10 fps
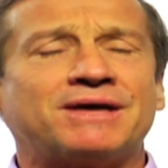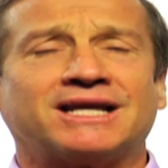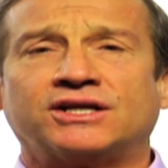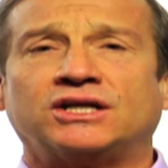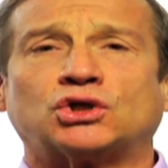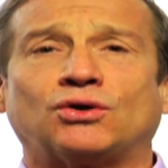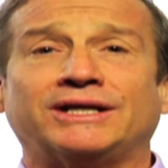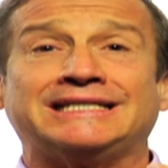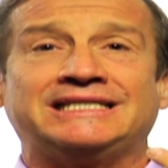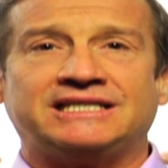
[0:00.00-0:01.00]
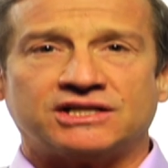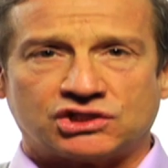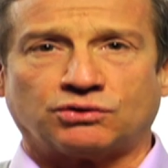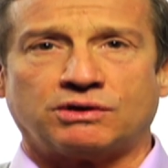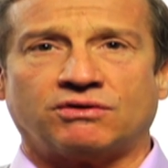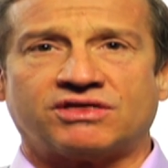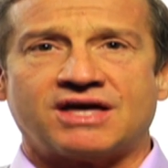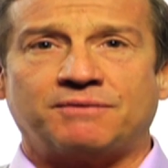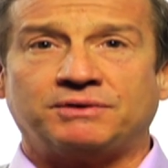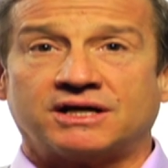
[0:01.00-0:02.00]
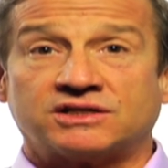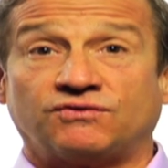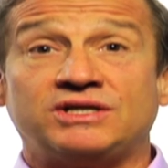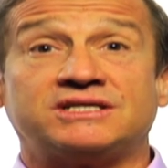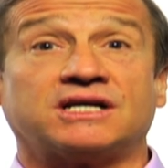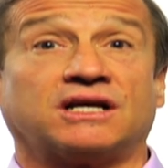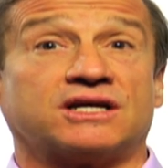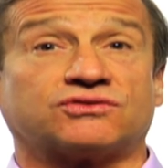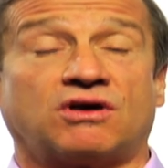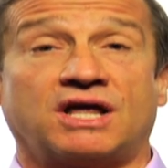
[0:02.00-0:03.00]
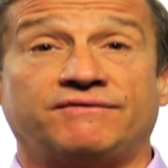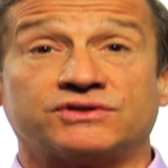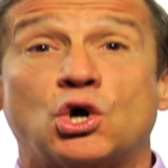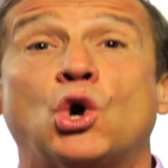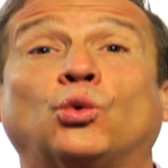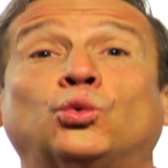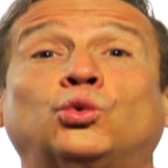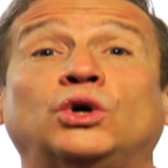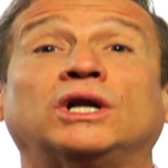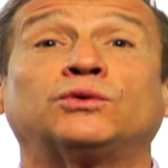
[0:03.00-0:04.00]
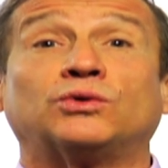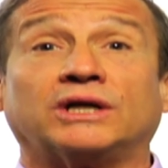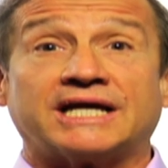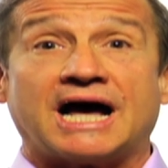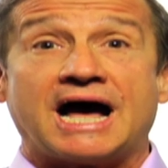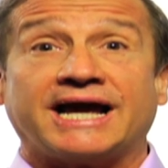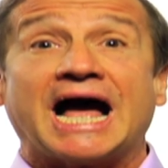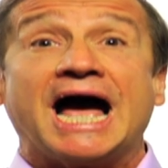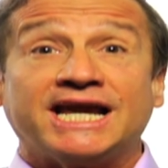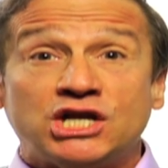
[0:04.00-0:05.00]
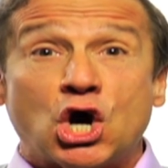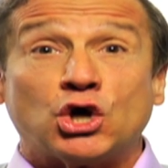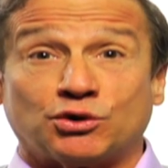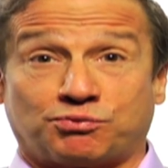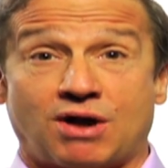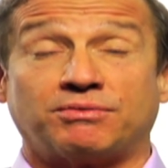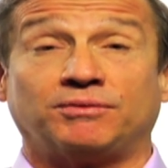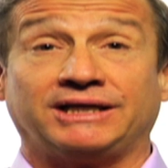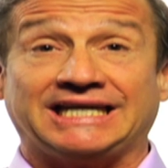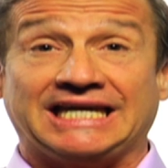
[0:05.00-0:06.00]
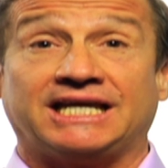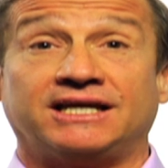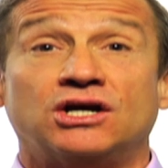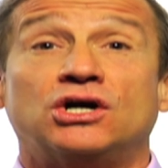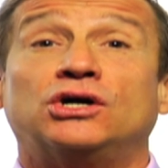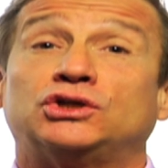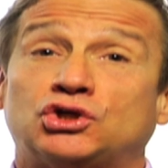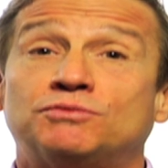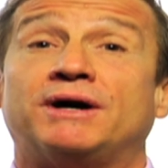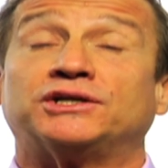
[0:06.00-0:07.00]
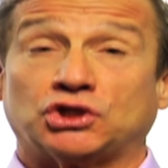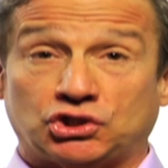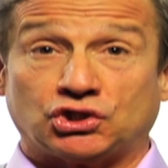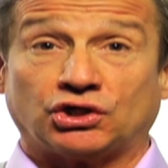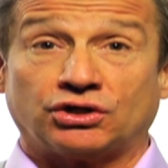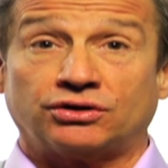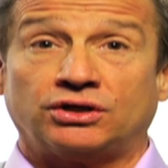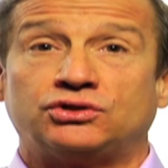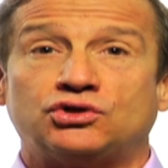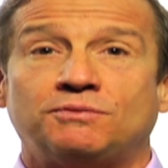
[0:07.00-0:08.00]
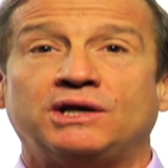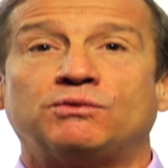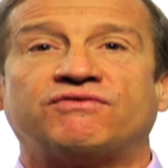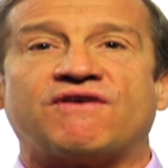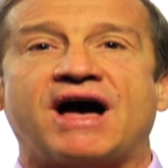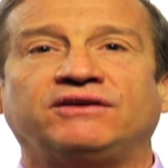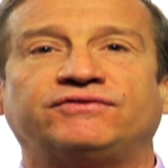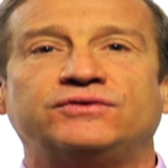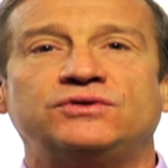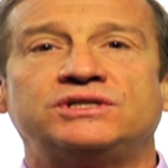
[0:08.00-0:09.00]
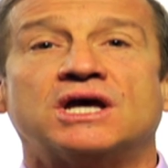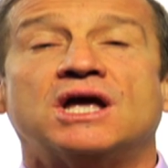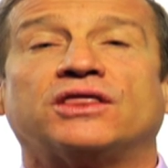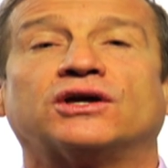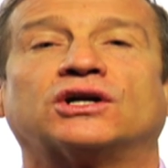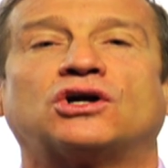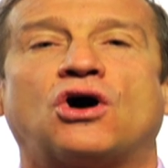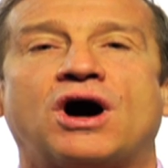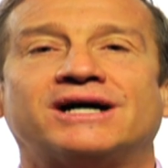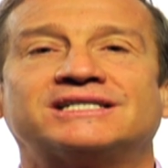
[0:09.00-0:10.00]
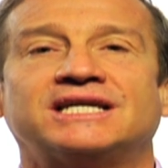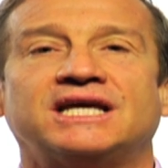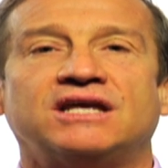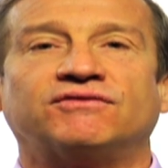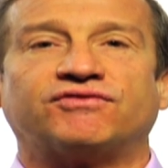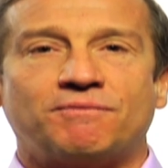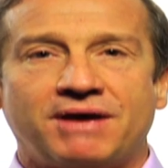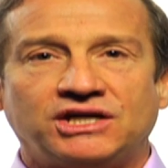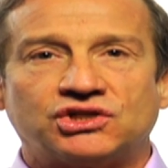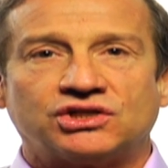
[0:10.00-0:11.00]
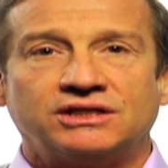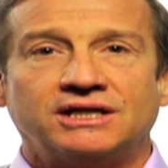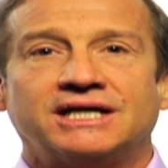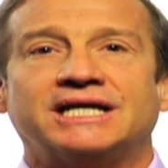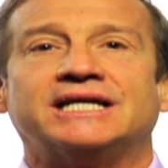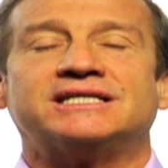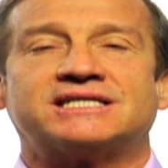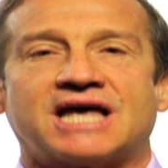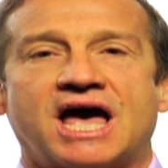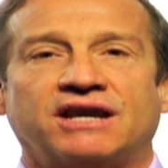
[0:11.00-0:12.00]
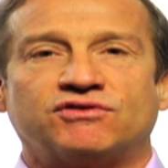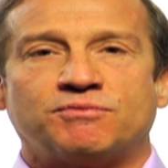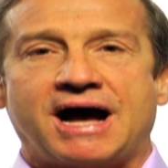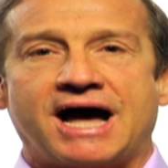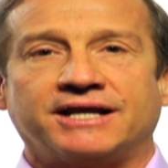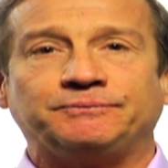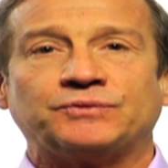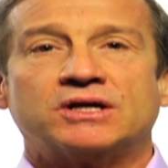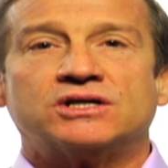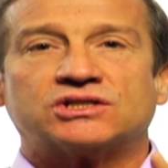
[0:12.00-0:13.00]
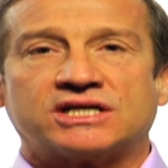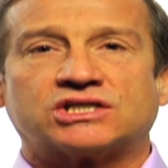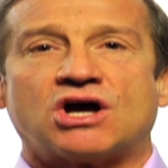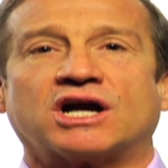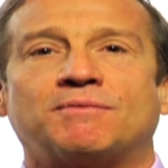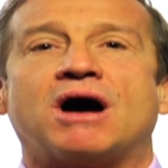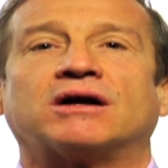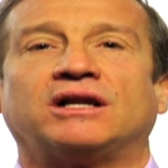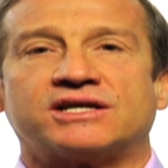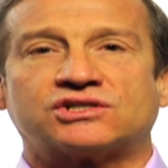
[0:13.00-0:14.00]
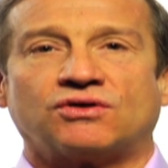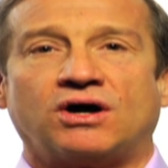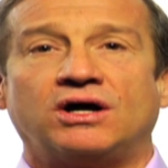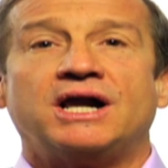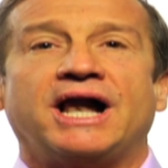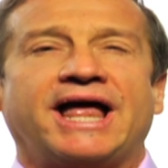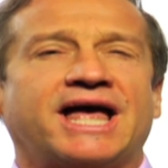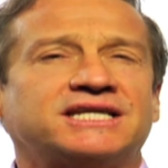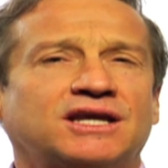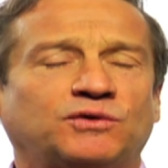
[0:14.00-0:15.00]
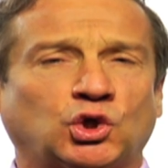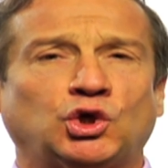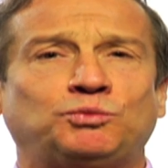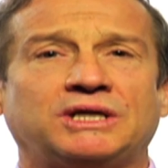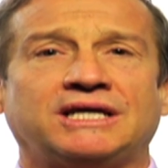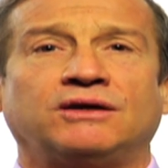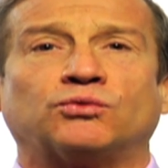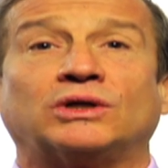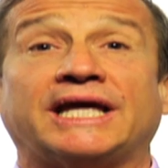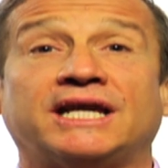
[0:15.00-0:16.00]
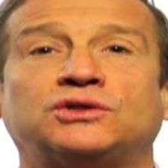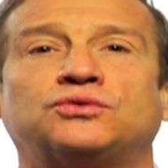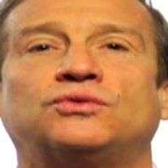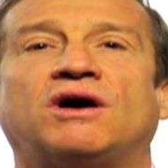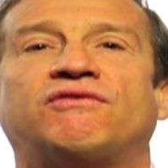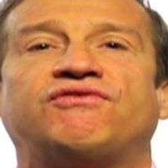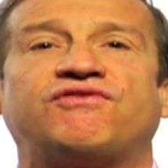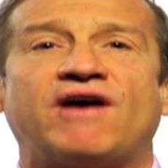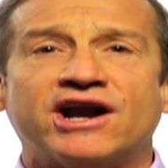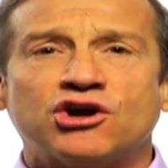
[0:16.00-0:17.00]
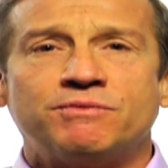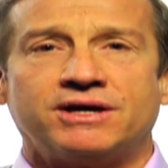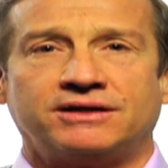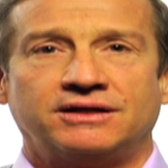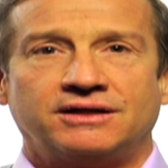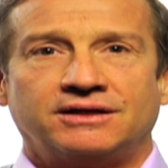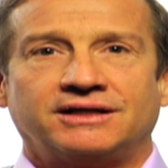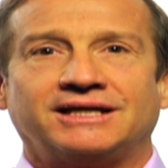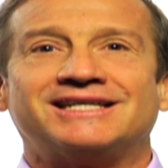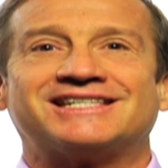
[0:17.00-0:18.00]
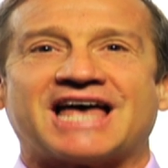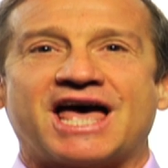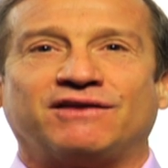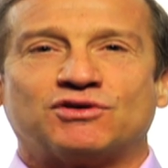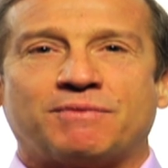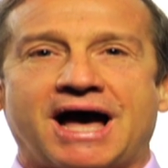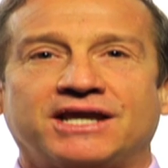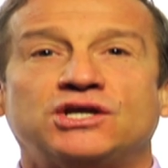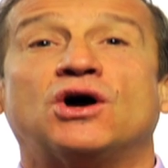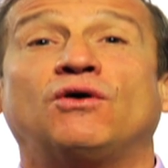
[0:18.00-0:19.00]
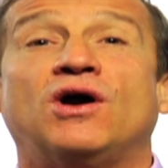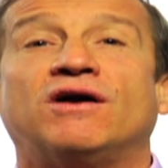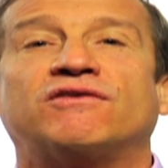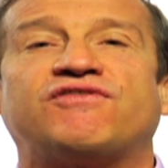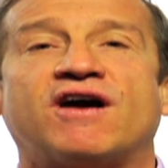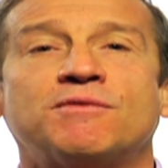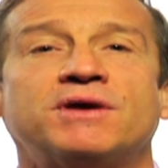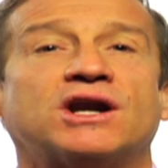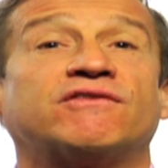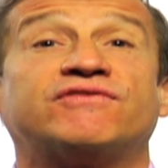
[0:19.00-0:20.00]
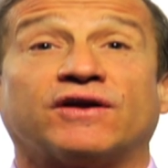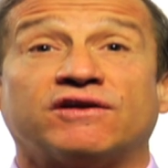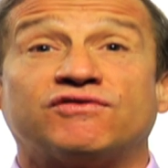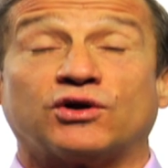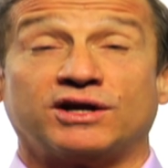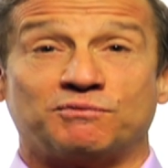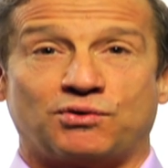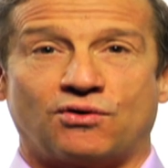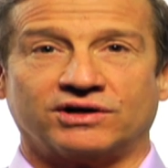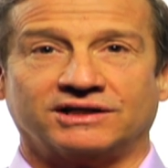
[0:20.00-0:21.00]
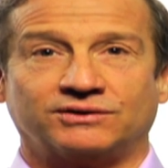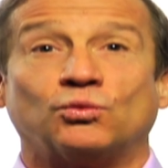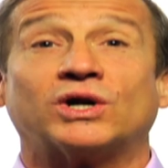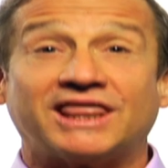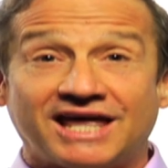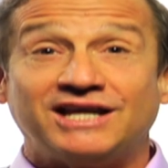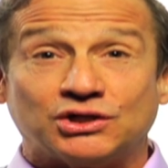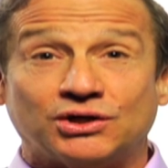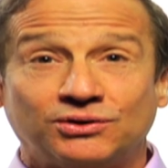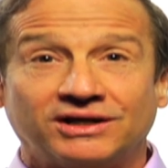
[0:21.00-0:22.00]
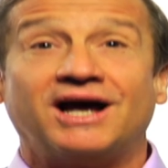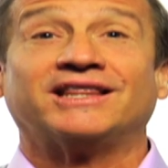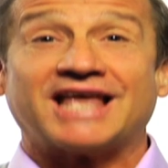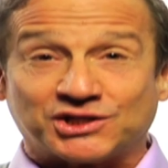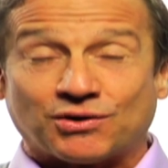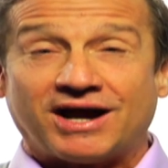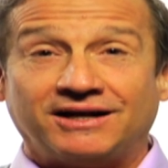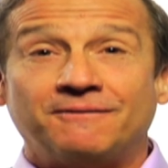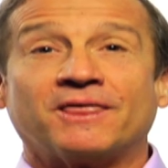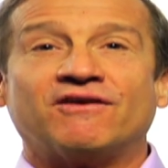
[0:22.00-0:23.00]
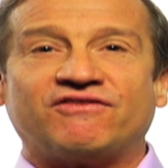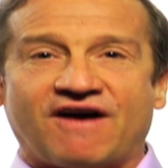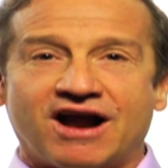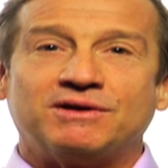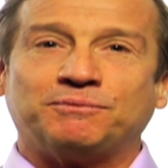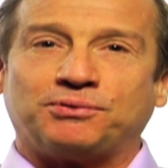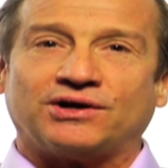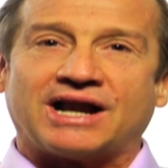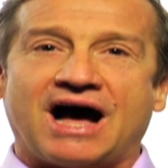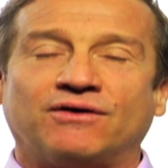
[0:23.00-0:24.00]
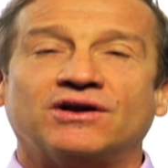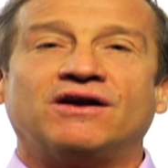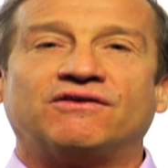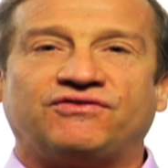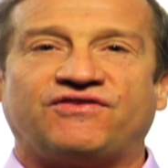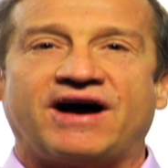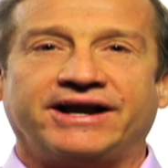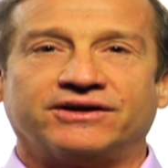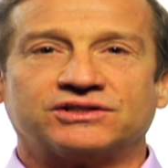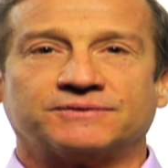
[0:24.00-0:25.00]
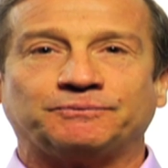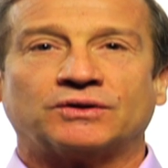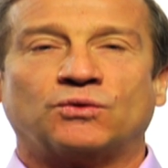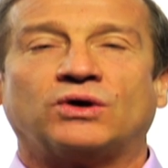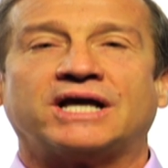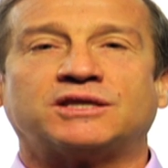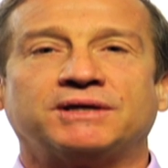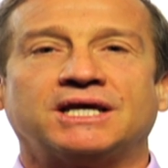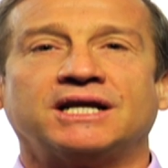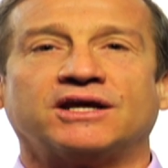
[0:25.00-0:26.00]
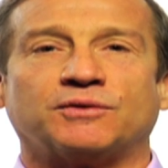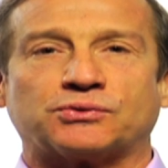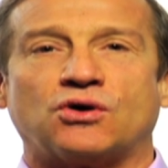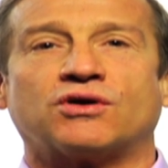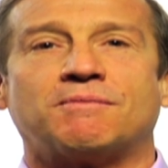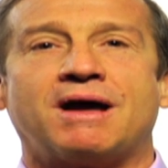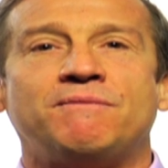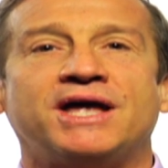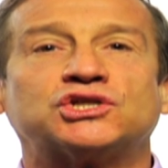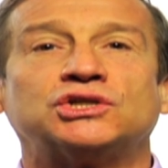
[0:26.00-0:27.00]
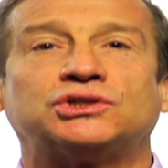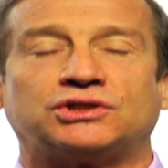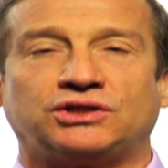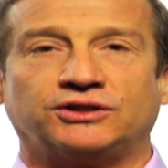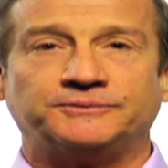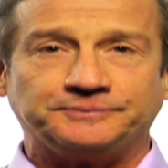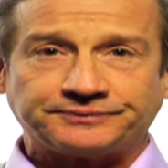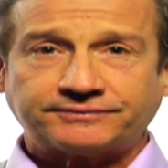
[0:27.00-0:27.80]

not going to totally disagree with that because if we see cholesterol levels really high, I know you're probably eating too much sugar and too many refined foods that are causing inflammation inside of your body. So let's talk about cholesterol as it could be related to a fireman inside of your body. You know, firemen are very important. What do they do? That's right. Firemen put out fires. Well, at the beginning of the program, I mentioned to you